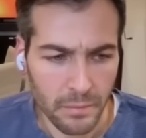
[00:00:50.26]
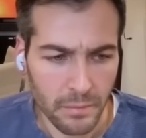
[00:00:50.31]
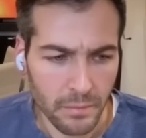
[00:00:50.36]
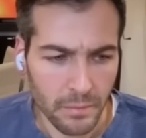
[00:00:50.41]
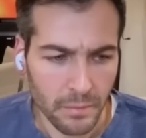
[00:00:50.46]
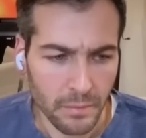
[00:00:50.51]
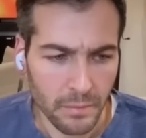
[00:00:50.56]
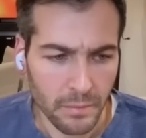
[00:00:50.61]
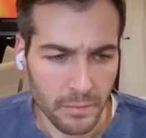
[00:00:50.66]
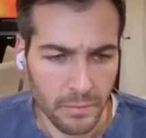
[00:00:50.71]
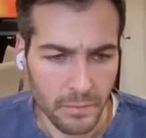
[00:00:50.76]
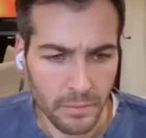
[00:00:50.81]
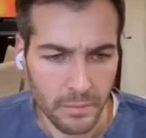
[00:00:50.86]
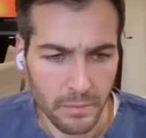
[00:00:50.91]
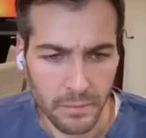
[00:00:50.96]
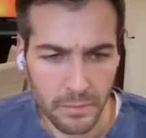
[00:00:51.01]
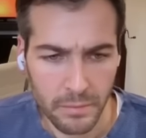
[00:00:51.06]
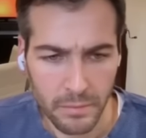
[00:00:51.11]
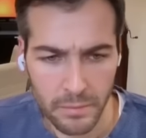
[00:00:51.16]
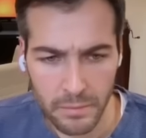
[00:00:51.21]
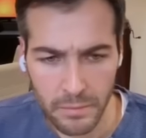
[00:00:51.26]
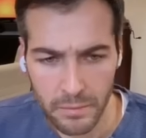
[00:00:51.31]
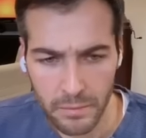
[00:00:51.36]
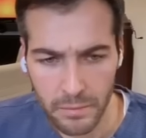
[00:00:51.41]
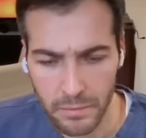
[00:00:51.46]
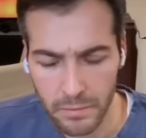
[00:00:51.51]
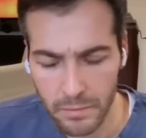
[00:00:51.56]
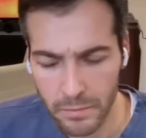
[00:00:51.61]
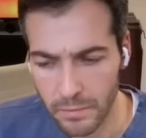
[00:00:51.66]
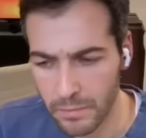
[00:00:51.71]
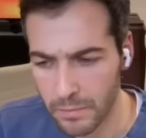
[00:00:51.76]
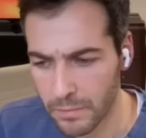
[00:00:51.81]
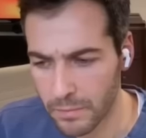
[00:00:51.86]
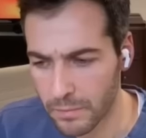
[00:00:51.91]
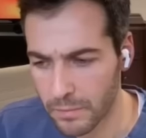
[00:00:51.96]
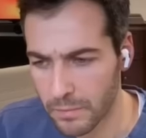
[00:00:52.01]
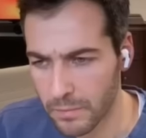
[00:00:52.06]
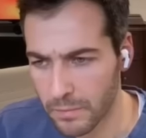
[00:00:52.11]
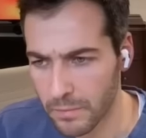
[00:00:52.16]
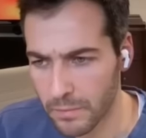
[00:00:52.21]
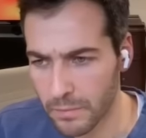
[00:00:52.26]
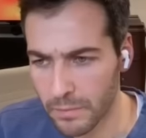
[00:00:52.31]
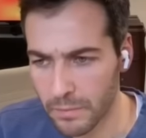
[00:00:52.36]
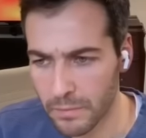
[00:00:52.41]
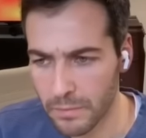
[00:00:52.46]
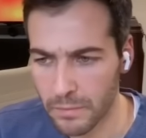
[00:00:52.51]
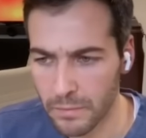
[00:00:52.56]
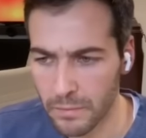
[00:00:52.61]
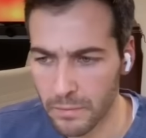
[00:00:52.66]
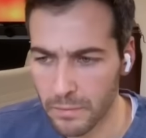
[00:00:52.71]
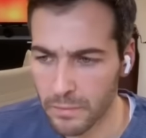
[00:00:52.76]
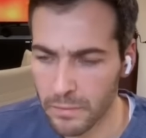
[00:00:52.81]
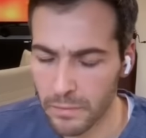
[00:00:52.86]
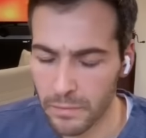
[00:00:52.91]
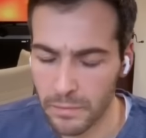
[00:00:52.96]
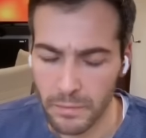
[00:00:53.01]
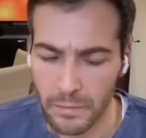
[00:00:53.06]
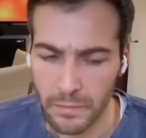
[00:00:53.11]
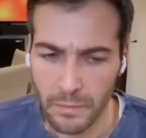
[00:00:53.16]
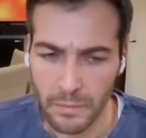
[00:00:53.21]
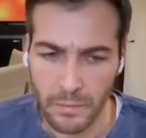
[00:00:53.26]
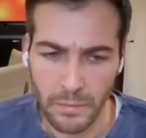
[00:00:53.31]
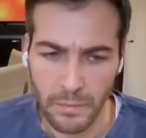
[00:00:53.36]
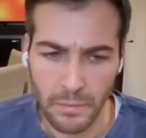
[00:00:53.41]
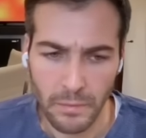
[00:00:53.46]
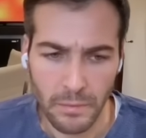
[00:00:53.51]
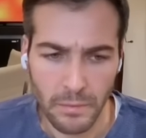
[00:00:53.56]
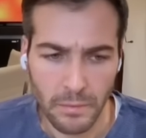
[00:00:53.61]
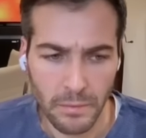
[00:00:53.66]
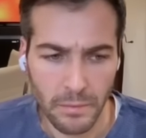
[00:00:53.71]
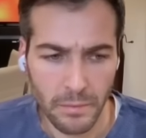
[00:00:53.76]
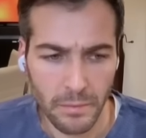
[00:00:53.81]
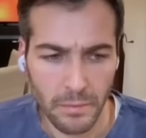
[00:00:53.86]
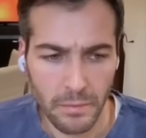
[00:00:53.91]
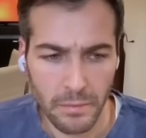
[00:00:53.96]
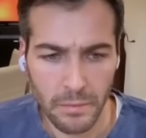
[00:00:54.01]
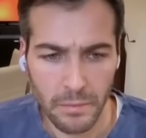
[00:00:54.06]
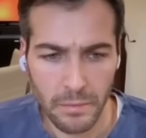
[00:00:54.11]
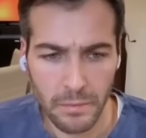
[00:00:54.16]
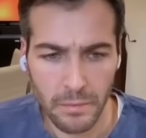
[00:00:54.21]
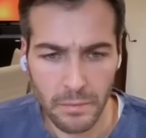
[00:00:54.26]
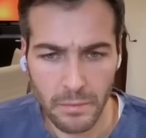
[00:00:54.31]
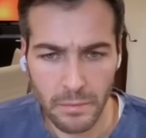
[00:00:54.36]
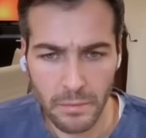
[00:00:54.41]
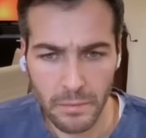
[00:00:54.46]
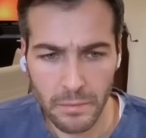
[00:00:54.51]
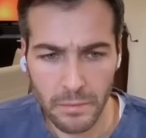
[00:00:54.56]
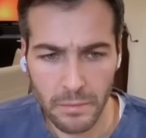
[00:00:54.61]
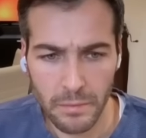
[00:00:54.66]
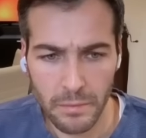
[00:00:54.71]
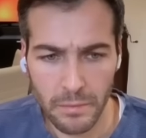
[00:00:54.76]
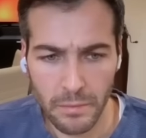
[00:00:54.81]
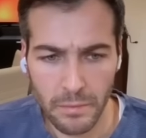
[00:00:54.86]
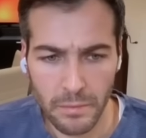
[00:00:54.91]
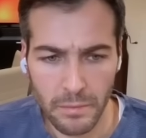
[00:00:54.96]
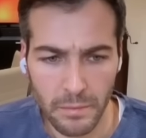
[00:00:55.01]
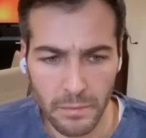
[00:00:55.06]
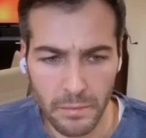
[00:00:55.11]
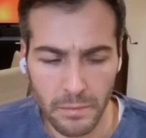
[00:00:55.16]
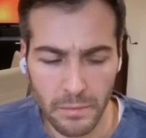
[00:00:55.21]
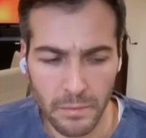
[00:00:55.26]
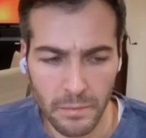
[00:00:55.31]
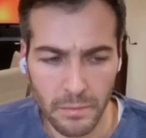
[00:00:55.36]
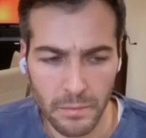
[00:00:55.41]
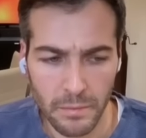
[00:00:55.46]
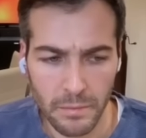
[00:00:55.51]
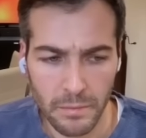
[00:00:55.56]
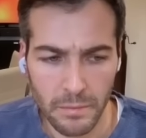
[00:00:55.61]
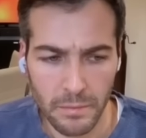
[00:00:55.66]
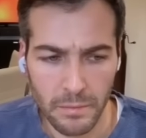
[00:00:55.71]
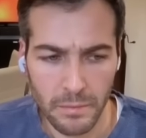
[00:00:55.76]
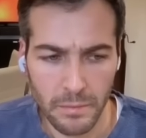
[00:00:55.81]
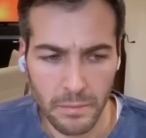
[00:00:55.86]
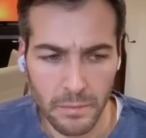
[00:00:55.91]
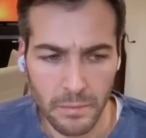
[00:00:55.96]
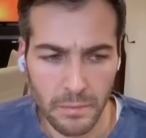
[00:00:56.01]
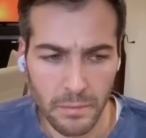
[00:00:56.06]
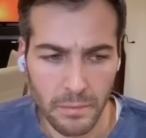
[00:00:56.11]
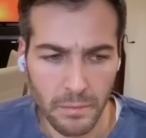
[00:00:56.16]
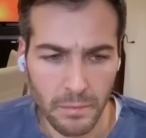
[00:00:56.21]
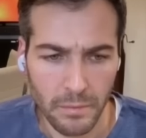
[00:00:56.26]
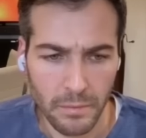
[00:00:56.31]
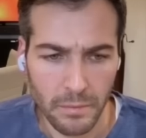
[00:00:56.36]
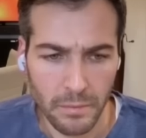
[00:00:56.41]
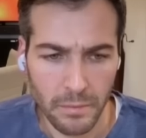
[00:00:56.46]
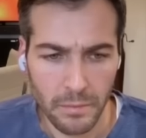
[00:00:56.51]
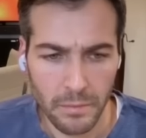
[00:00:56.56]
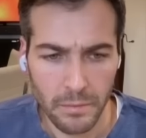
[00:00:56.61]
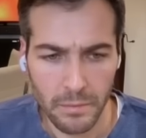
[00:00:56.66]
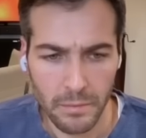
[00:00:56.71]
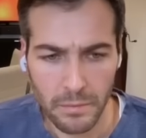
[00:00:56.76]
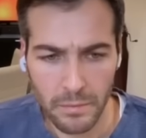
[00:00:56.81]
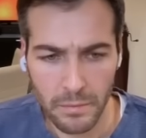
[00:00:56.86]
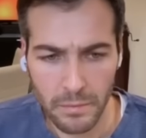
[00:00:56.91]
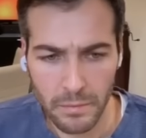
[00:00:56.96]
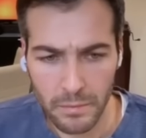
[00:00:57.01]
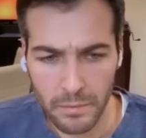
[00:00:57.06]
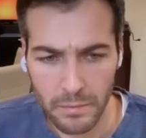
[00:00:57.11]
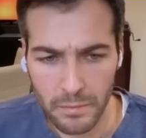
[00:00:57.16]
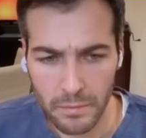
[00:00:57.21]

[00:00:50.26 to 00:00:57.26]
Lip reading: (silent)